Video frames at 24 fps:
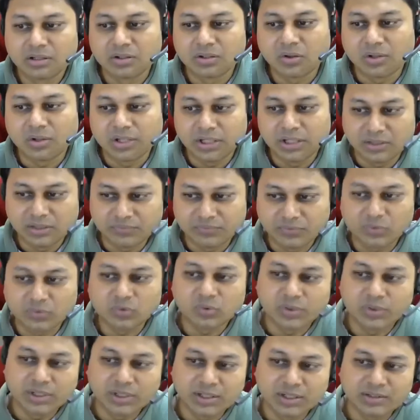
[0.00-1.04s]
nonlinear
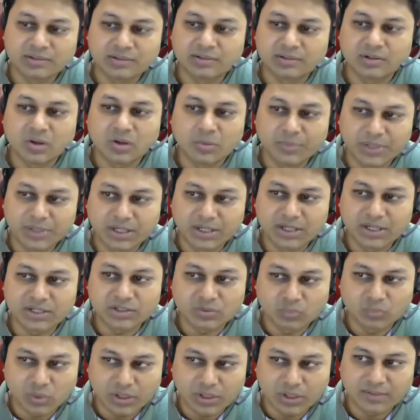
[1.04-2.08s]
photonics,
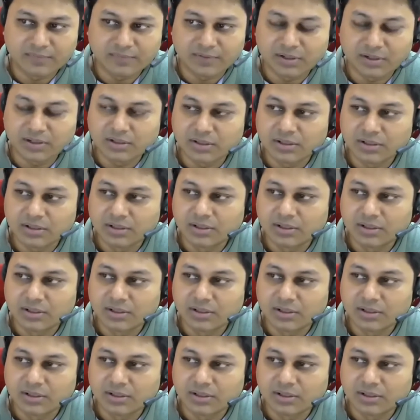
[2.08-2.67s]
communication, whatever,